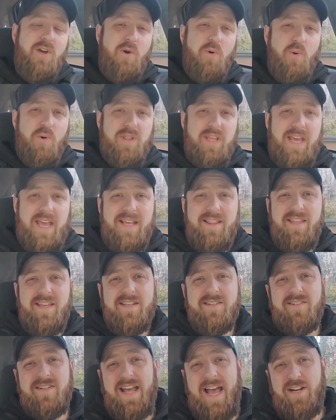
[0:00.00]
or the
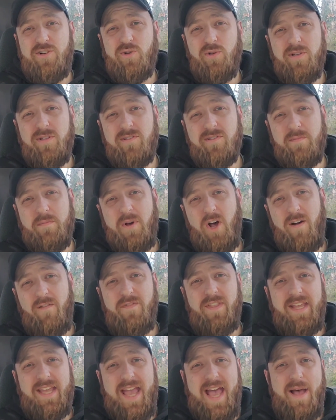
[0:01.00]
Atheist Naturalism
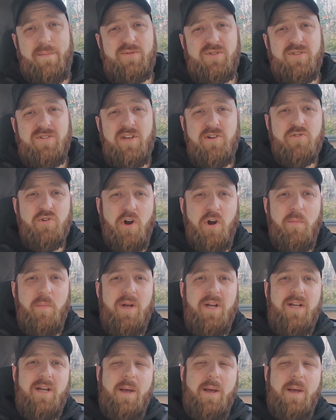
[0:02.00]
of the Gaps Syndrome.